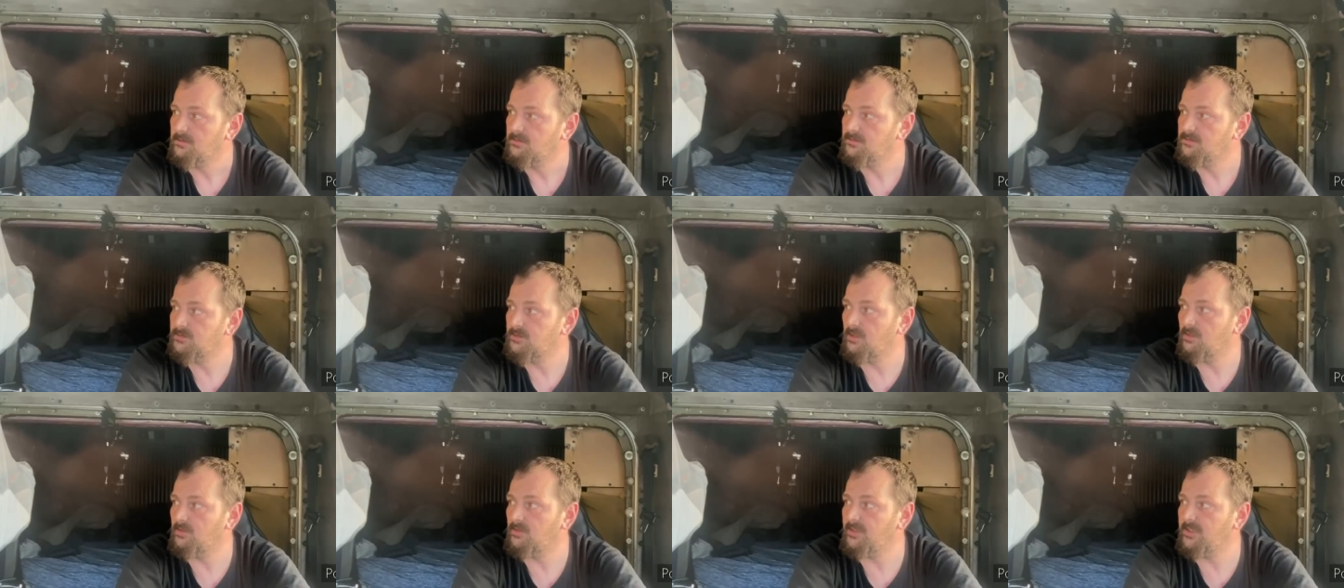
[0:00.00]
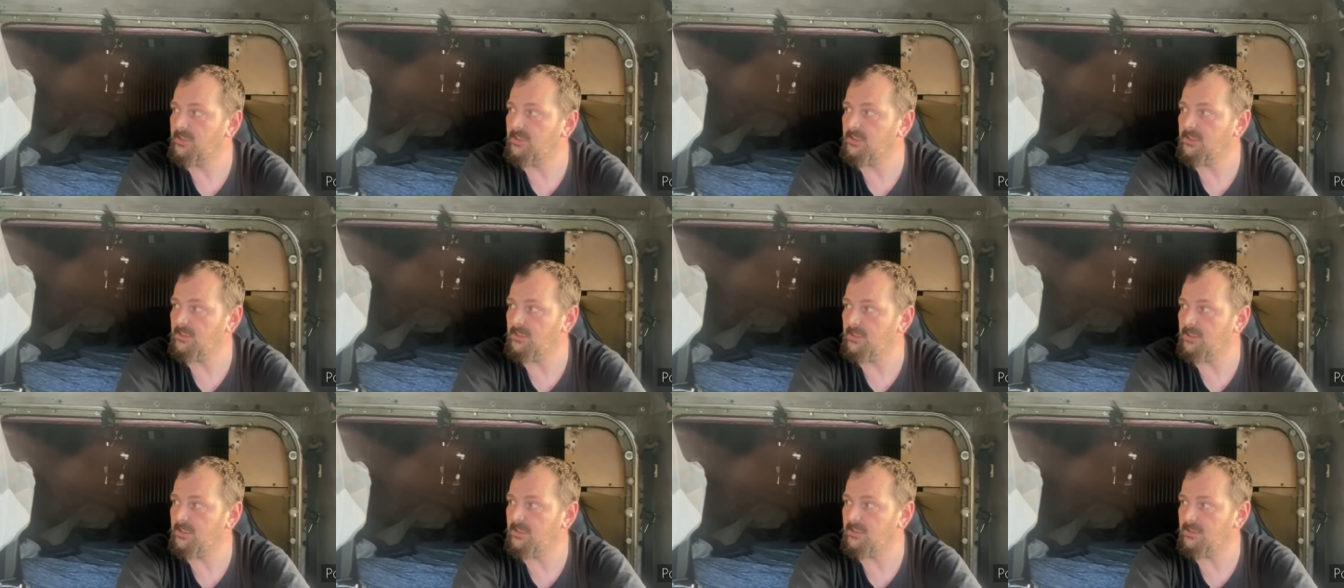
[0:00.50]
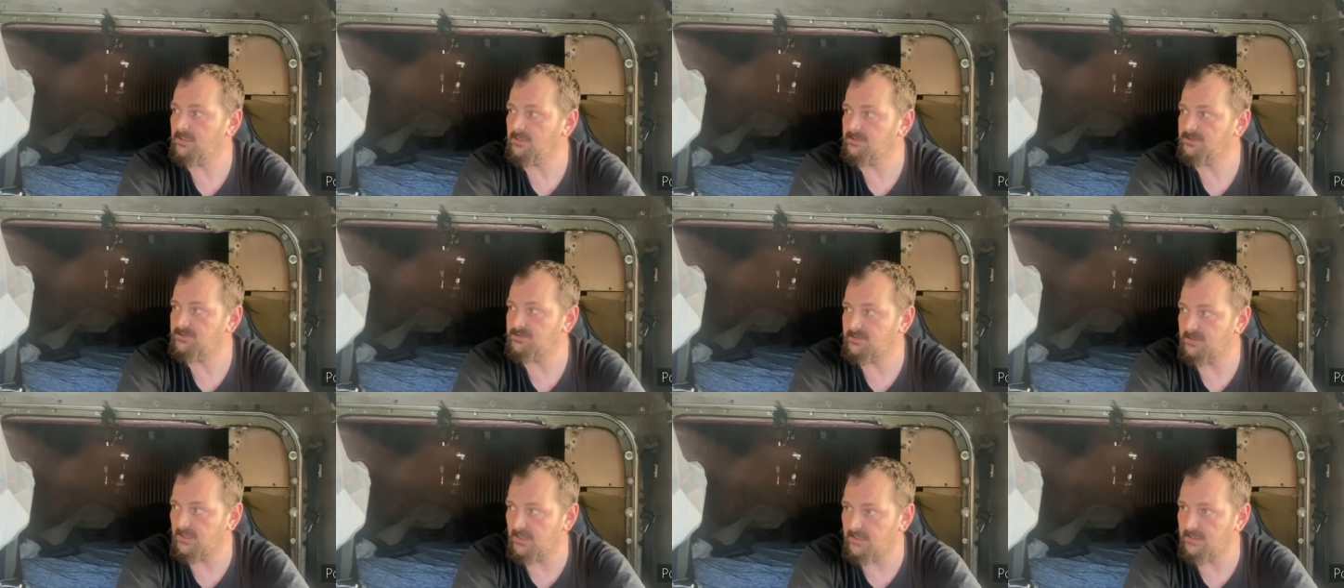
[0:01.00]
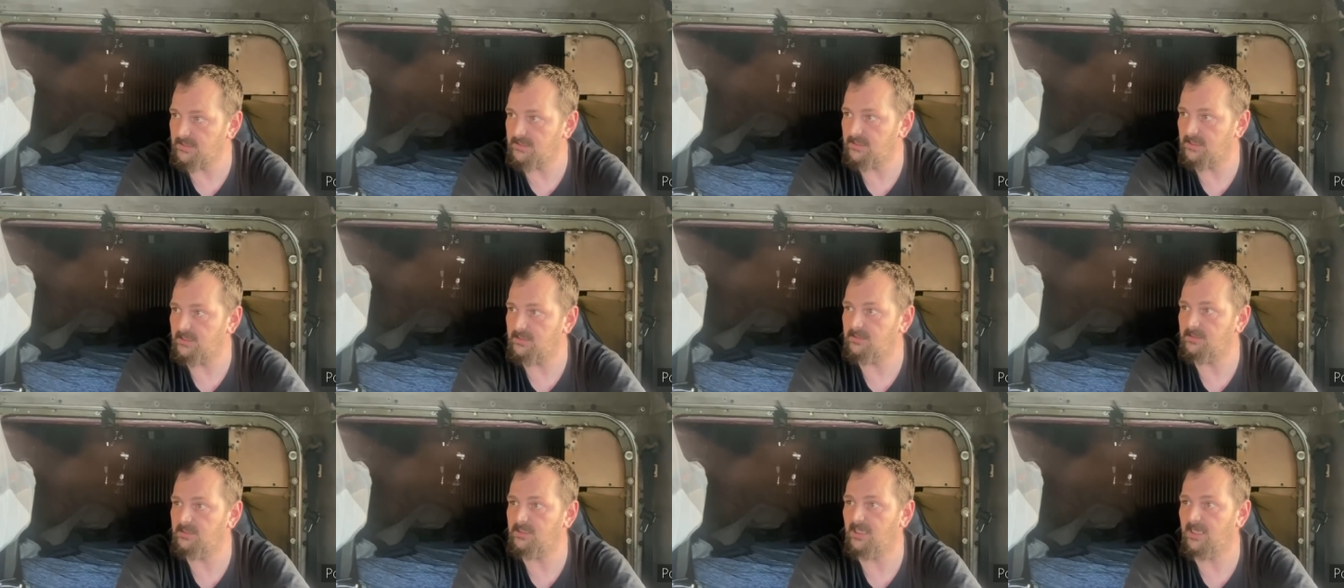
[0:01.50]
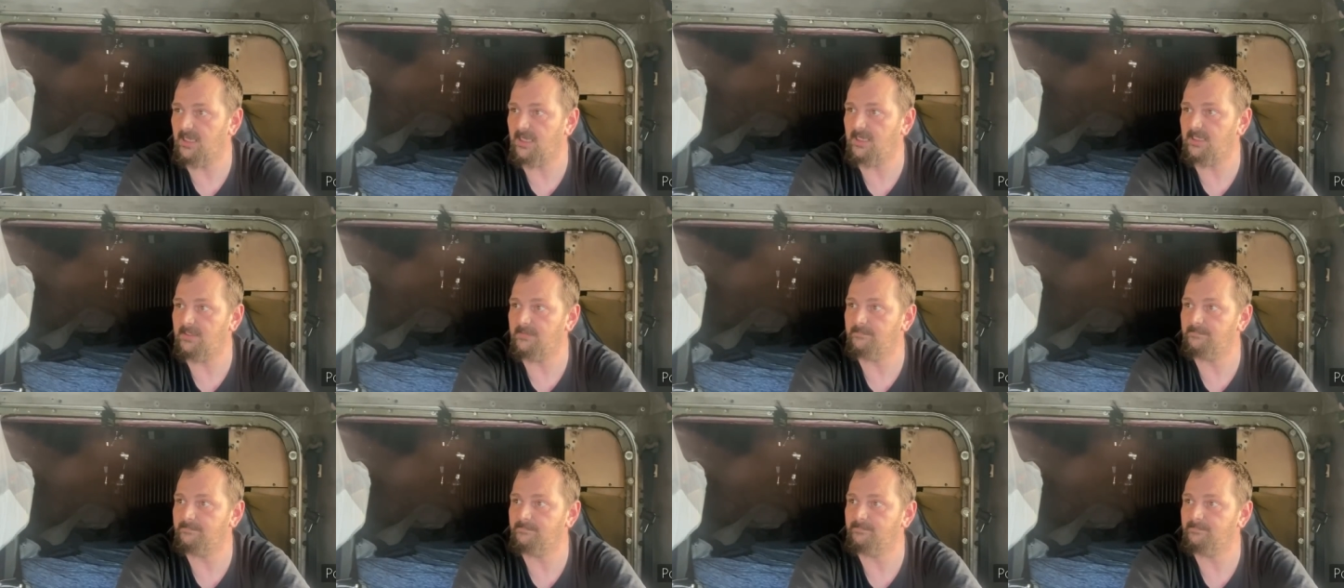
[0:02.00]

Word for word: So he he's thinking that